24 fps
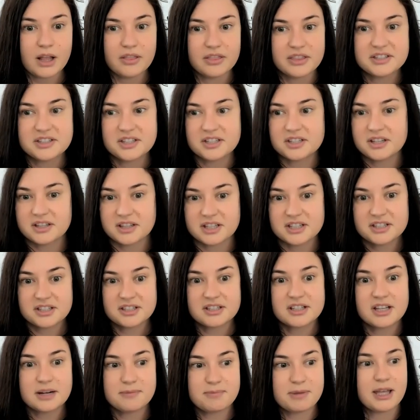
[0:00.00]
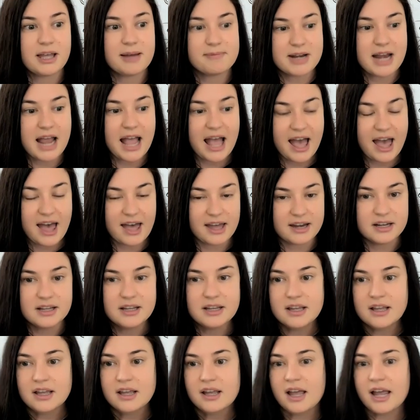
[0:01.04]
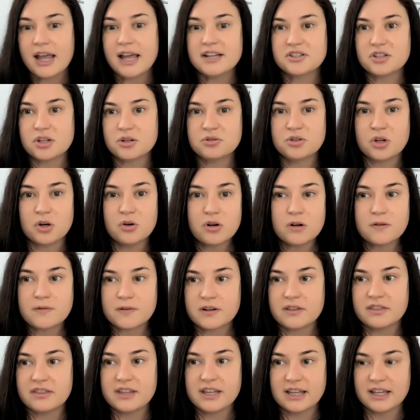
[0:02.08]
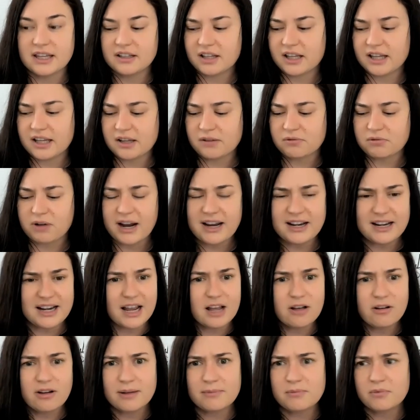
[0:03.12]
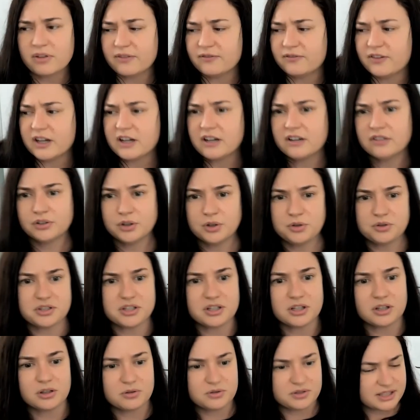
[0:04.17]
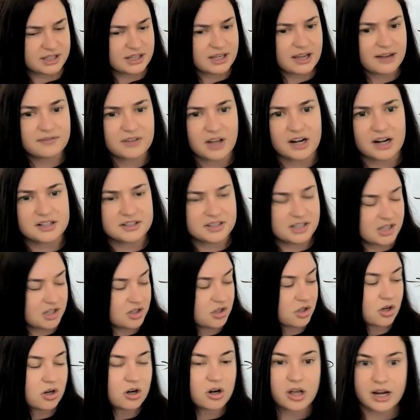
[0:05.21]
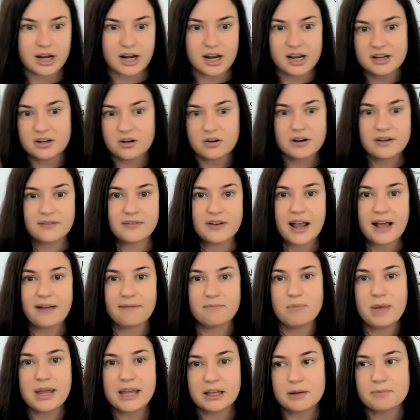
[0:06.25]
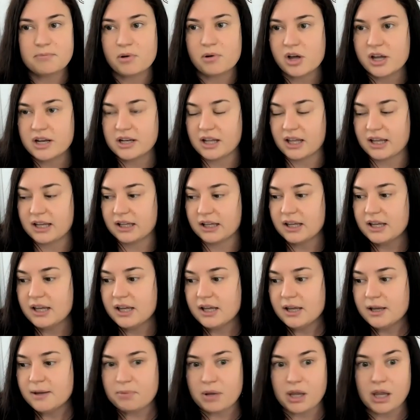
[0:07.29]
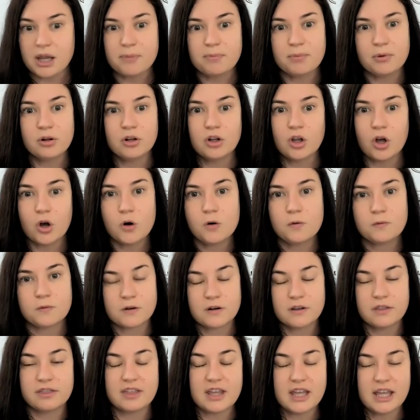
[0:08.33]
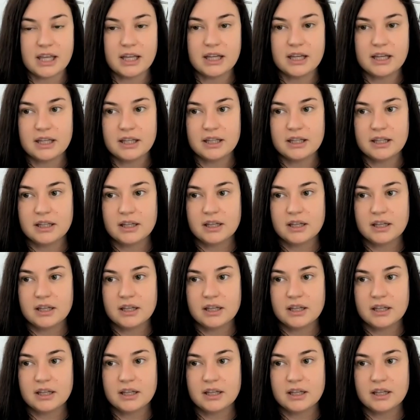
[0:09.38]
this is this is going to become an ad and so don't overthink it like right now i'm very loosey goosey i've got a t-shirt on i don't even have makeup on like people overthink